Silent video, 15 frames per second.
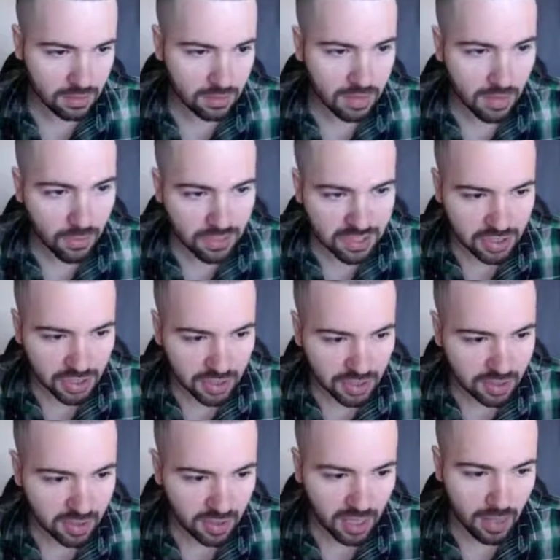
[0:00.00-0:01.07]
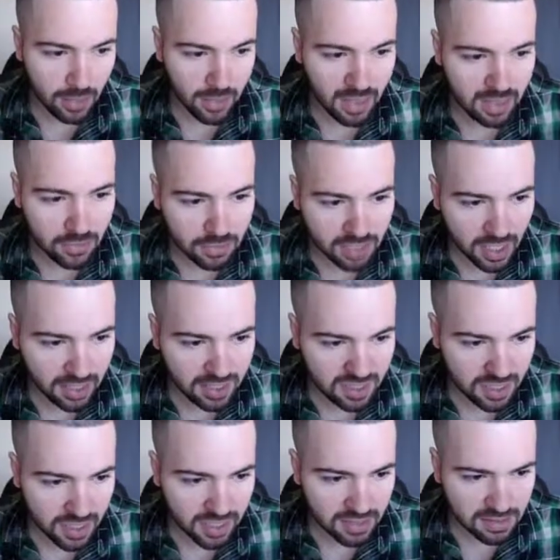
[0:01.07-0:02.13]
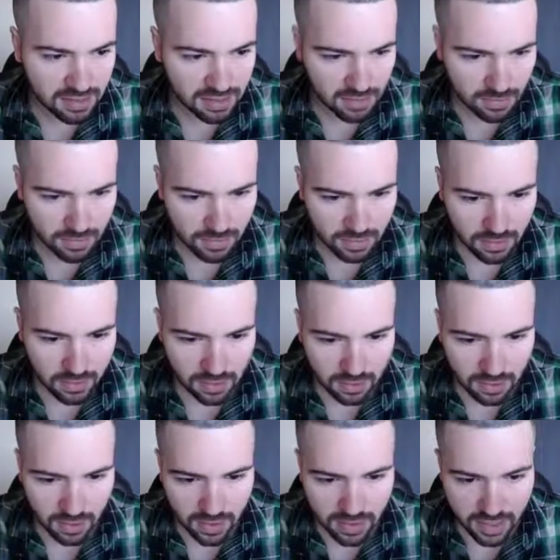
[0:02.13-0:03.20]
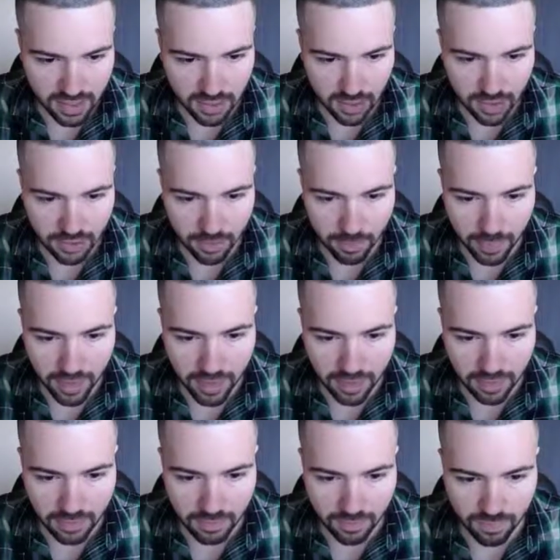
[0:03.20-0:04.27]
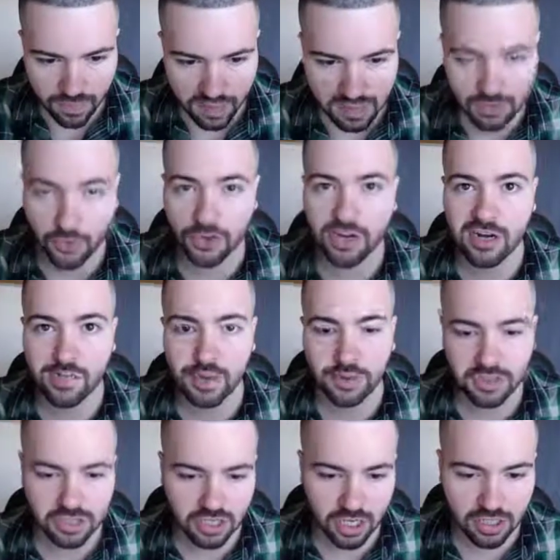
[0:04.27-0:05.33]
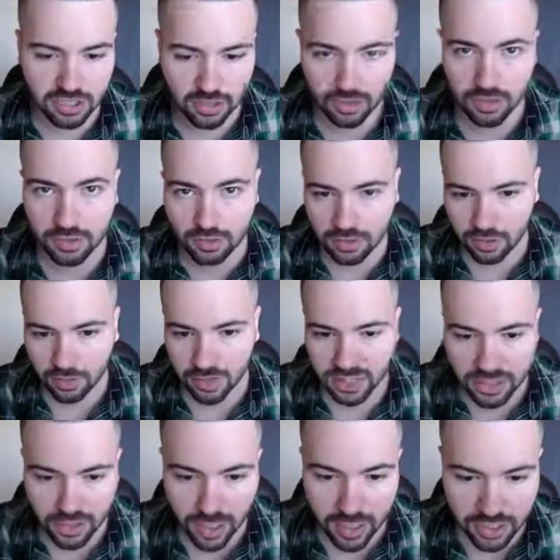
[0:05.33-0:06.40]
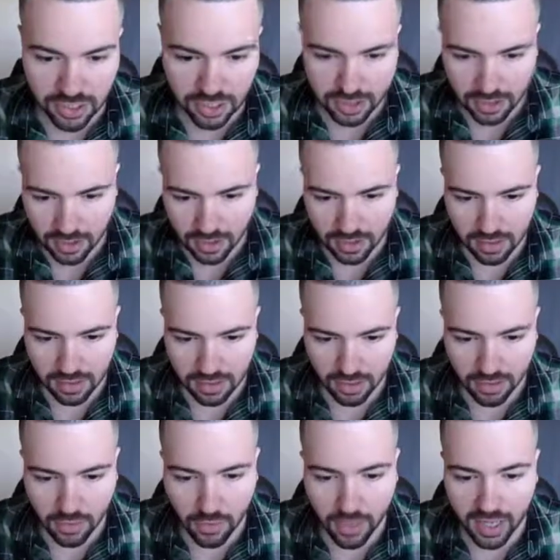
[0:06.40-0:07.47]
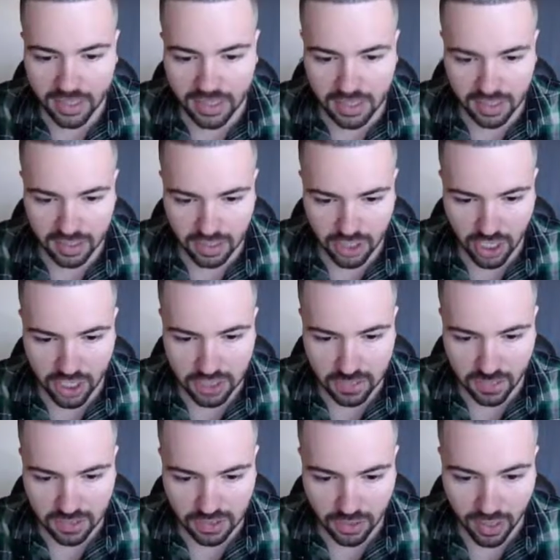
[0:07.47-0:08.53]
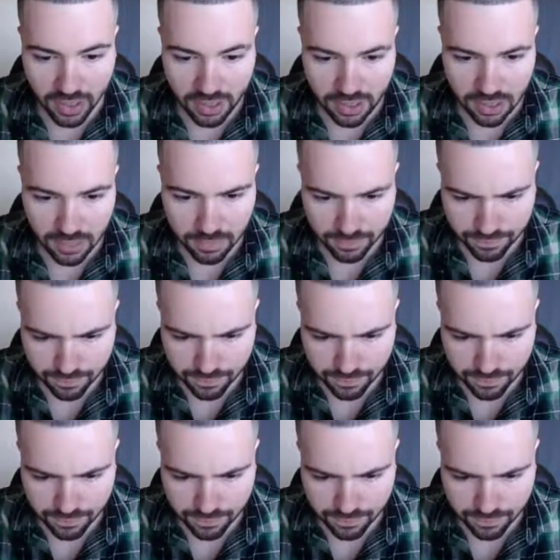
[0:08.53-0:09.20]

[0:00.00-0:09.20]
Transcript: Now once you click on the campaign, go down to Settings and then under Bidding, this is where you're going to be able to change your, your bid strategy. So to go ahead, just click Change Bid Strategy